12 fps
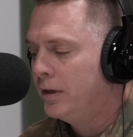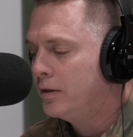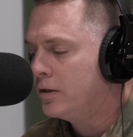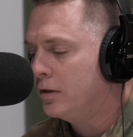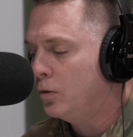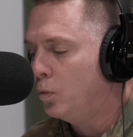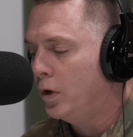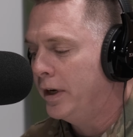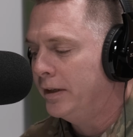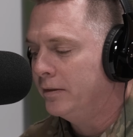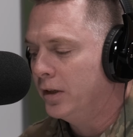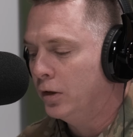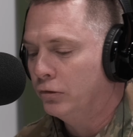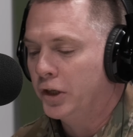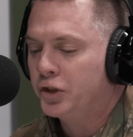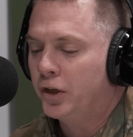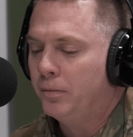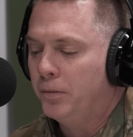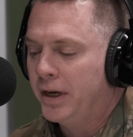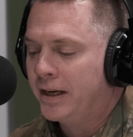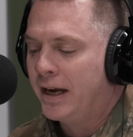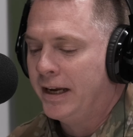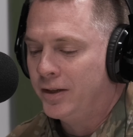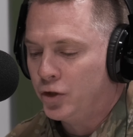to what a Russian
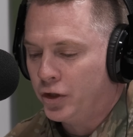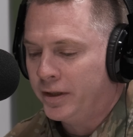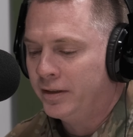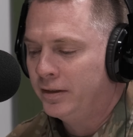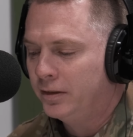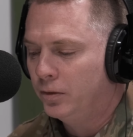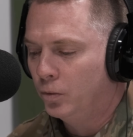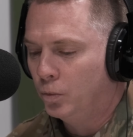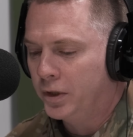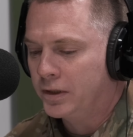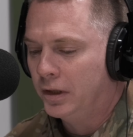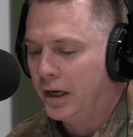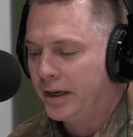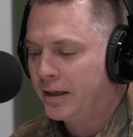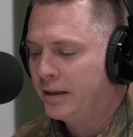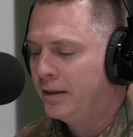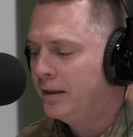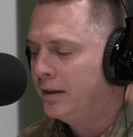MiG engine was like,